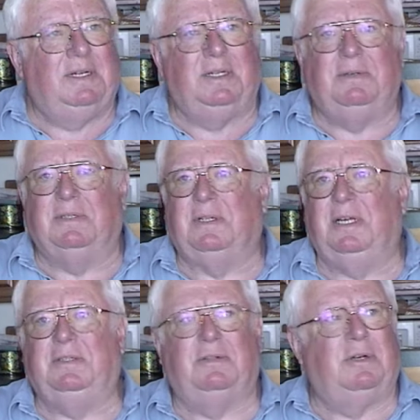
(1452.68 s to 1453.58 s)
Ran into a
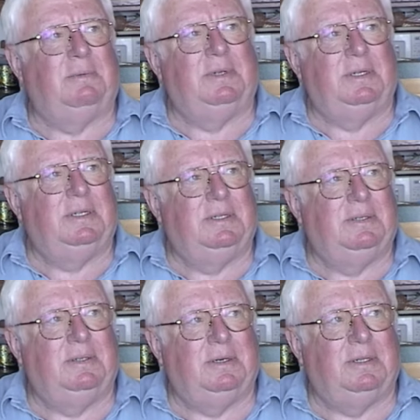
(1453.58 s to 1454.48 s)
sleet storm in
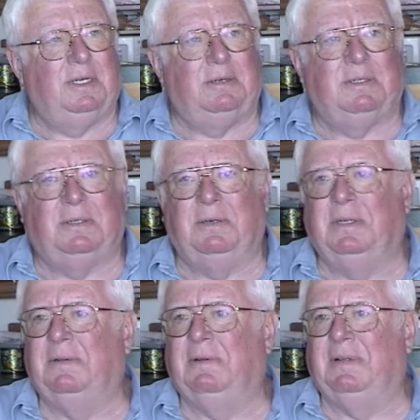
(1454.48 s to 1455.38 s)
northern
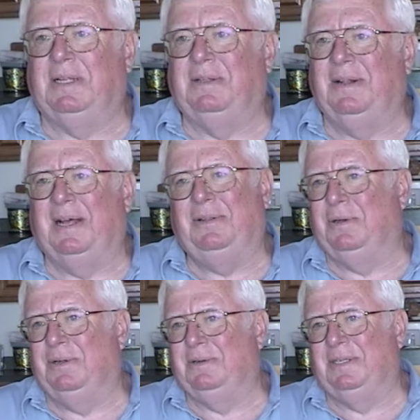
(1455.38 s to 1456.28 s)
Arizona, and I, I
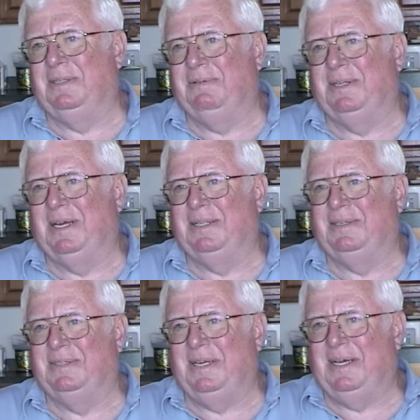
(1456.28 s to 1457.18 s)
told her, I said, when we
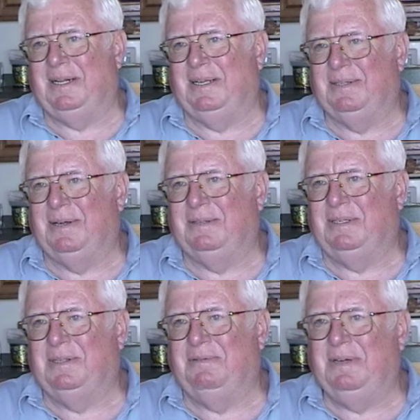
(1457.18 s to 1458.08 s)
got to Seattle, I
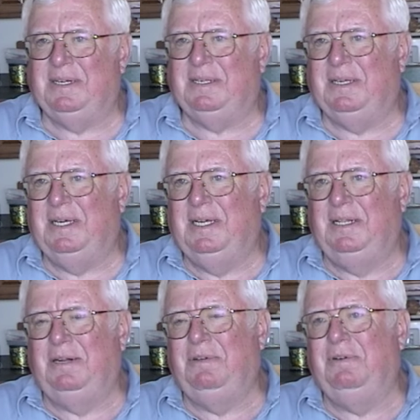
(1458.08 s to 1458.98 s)
talked, I said, rent a,
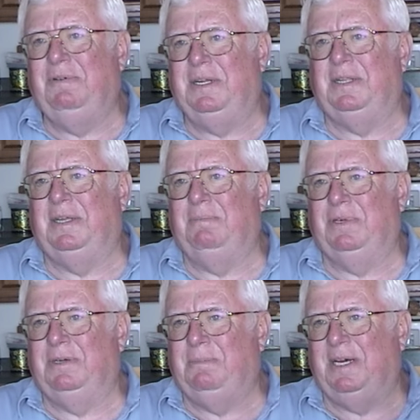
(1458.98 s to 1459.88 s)
little you rent a
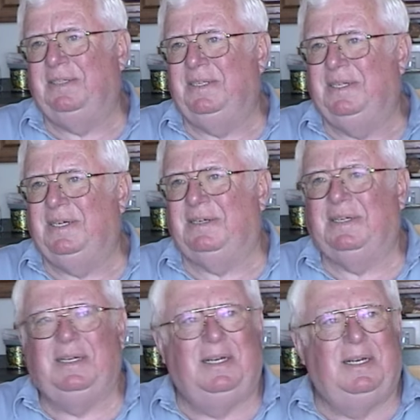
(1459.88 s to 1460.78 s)
thing, put your bikes in
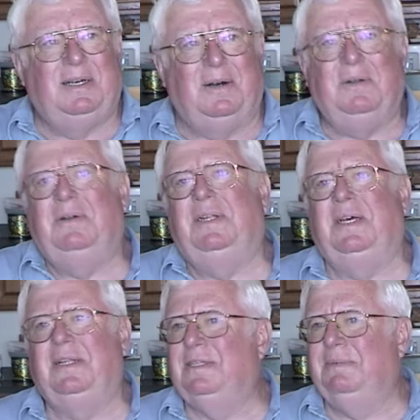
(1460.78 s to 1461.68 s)
there. Oh no,
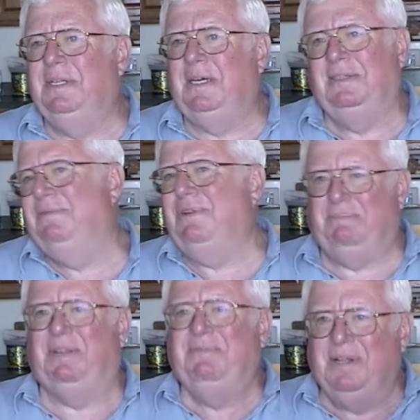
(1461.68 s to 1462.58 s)
Dad, this would be nice. And it
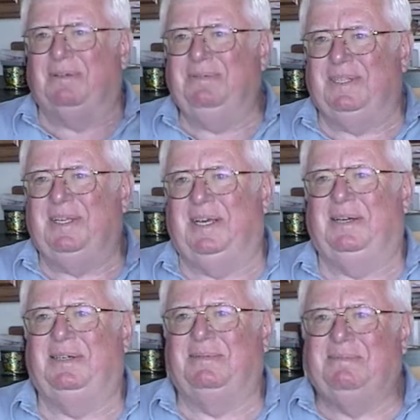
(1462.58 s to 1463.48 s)
would be, you know, what the
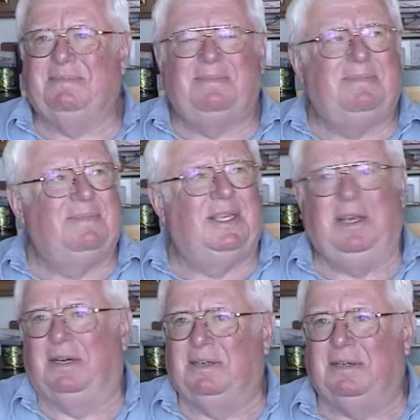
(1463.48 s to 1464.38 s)
hell,
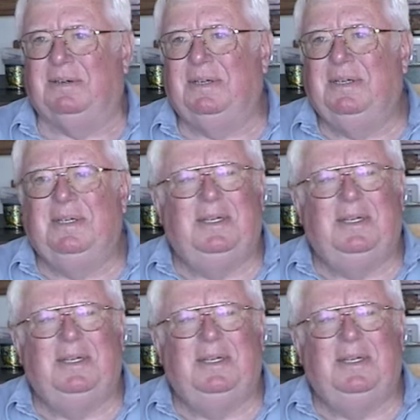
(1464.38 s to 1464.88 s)
young, you know.